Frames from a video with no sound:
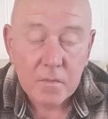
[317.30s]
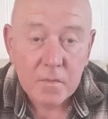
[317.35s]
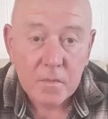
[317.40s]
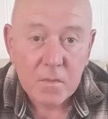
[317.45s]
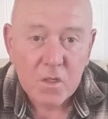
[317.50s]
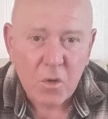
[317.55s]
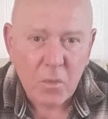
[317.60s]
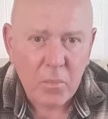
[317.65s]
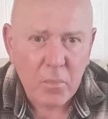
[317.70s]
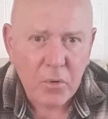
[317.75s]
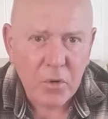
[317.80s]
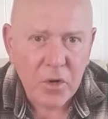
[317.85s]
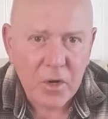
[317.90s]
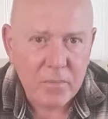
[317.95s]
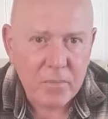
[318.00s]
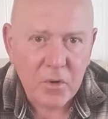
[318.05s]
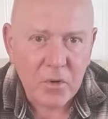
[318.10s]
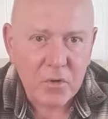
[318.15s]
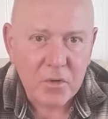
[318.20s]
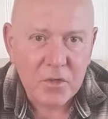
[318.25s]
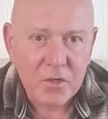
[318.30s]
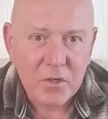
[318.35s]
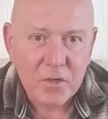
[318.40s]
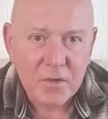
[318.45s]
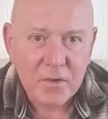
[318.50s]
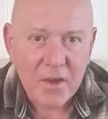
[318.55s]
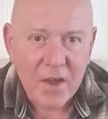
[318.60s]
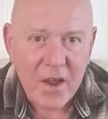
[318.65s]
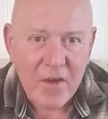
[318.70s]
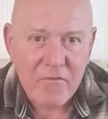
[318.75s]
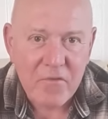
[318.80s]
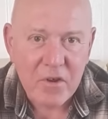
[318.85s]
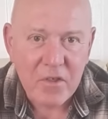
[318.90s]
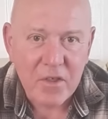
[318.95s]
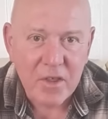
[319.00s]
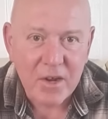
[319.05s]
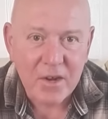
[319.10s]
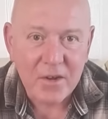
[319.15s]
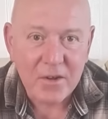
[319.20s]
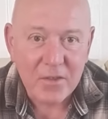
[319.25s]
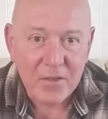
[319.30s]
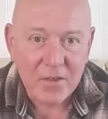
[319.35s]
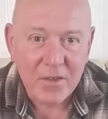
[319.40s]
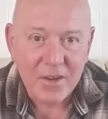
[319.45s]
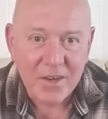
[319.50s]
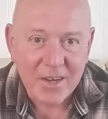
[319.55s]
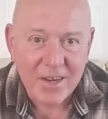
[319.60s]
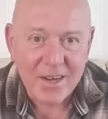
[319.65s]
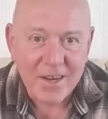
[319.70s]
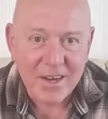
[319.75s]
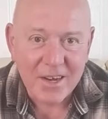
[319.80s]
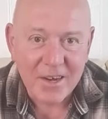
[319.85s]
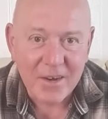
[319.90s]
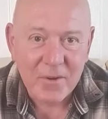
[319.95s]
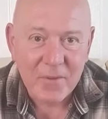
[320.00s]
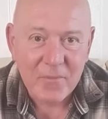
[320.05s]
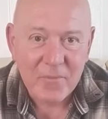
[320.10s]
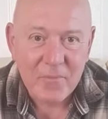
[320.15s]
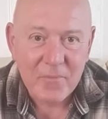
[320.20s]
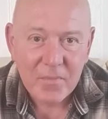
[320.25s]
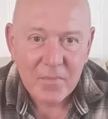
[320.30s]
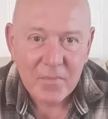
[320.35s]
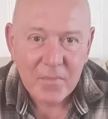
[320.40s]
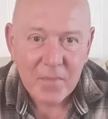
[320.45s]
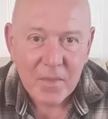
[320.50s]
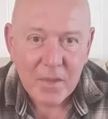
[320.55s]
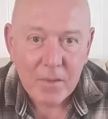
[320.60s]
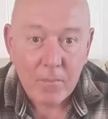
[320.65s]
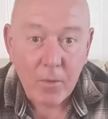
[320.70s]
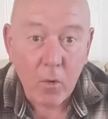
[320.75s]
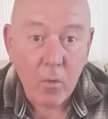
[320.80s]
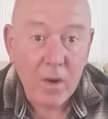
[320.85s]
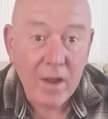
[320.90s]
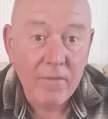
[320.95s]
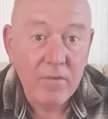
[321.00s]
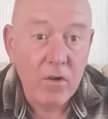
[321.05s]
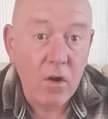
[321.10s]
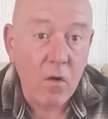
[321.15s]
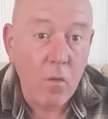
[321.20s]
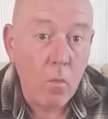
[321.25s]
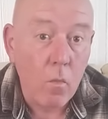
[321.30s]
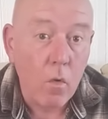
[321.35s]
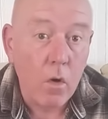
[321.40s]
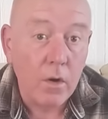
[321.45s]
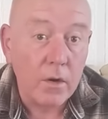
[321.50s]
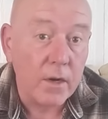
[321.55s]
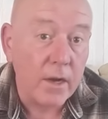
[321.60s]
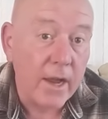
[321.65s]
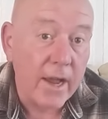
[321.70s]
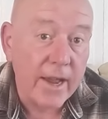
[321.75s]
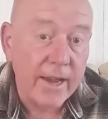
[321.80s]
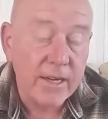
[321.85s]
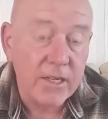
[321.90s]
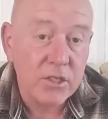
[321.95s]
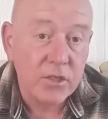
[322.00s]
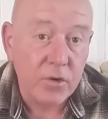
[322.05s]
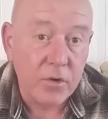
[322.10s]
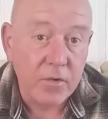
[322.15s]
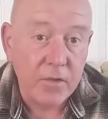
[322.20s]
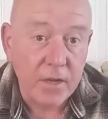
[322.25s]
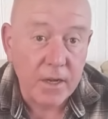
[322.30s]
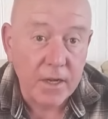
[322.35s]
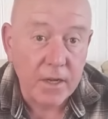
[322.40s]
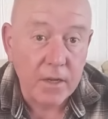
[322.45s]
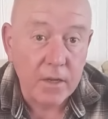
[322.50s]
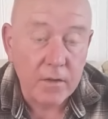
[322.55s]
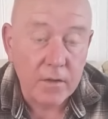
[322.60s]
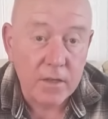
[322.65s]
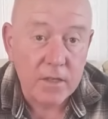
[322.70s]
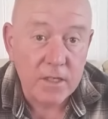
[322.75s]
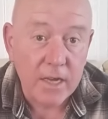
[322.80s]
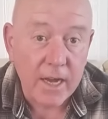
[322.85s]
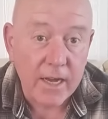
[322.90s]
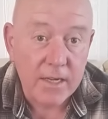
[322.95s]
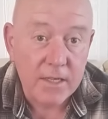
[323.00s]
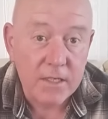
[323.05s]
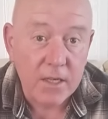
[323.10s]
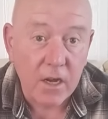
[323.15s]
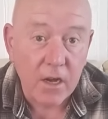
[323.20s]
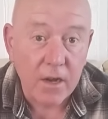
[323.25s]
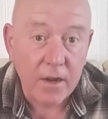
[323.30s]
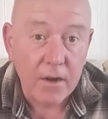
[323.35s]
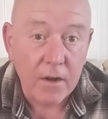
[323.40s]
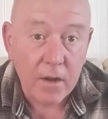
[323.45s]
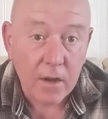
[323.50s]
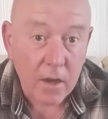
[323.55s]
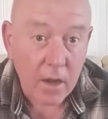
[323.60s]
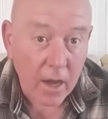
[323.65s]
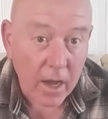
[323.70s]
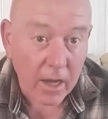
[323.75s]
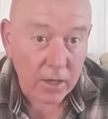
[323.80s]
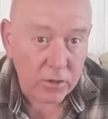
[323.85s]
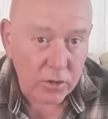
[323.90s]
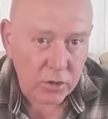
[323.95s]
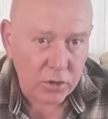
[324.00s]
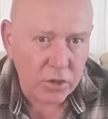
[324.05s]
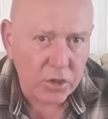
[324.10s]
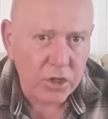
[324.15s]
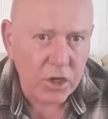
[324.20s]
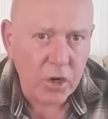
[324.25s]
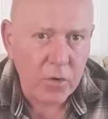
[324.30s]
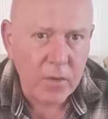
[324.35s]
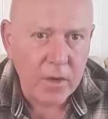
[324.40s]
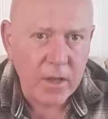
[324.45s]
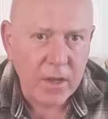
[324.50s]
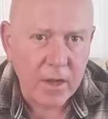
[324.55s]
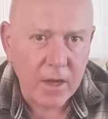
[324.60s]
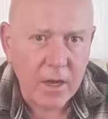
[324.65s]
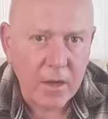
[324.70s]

So pretty much everything that you need. But we have got one extra thing that's outside. I'll just show you that.